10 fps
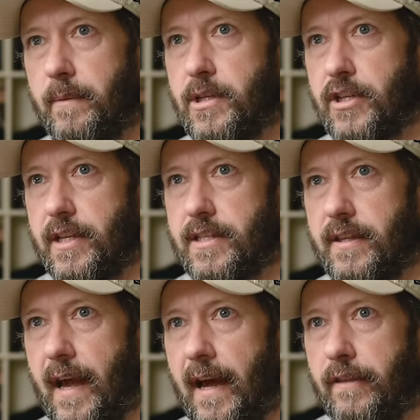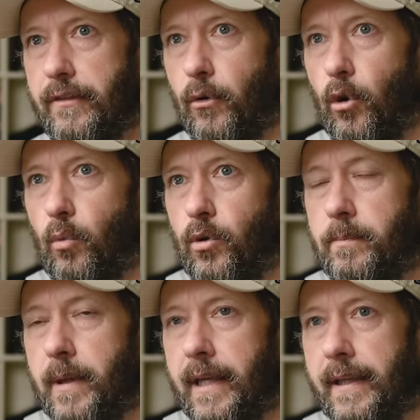of images that I thought
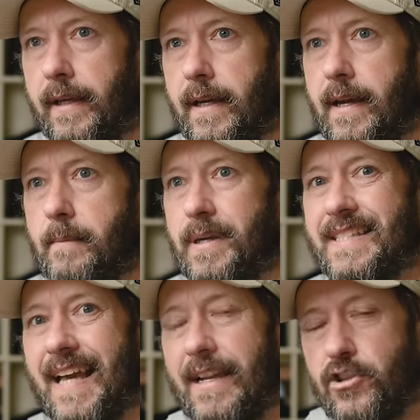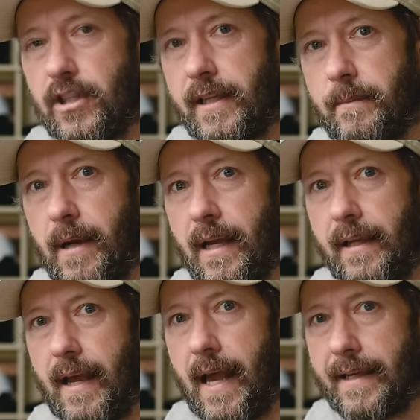would be potentially in
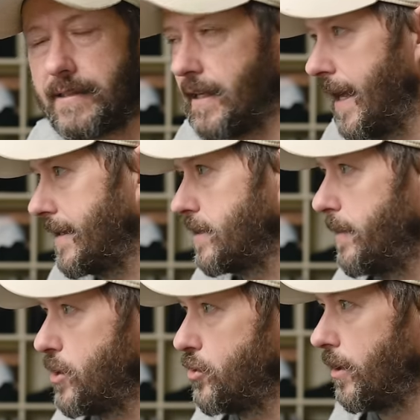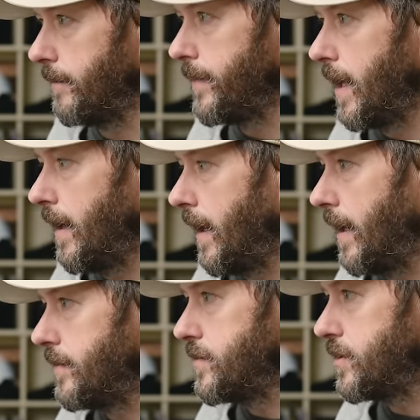my ex exhibition.
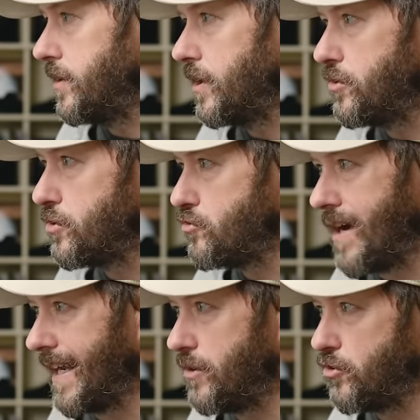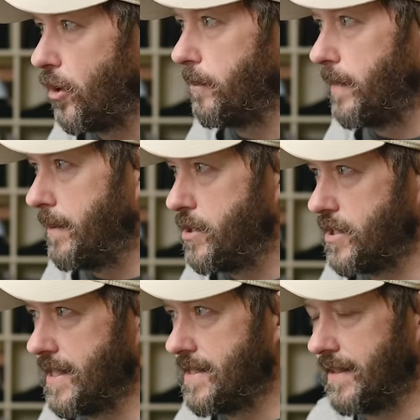And you can just drag and drop
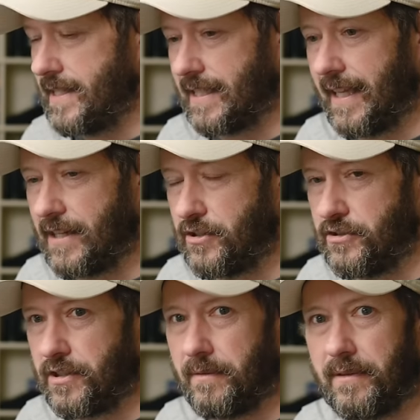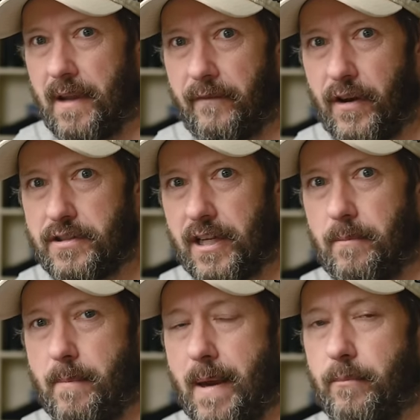images into these collections and a photo
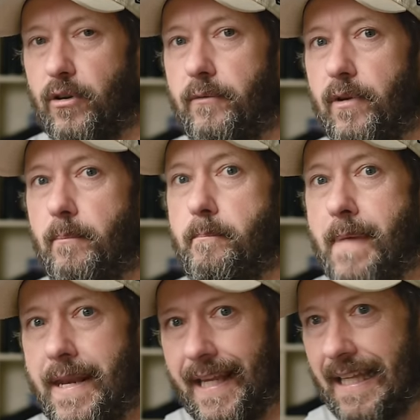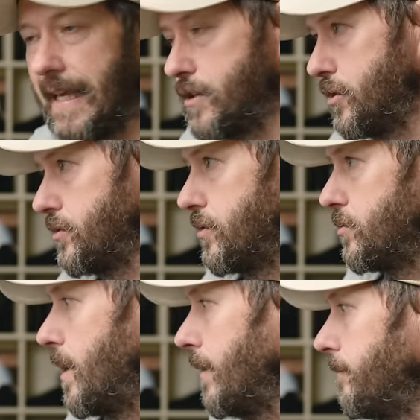can be a member of many collections as
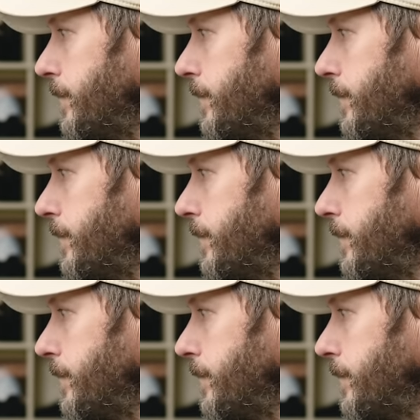well.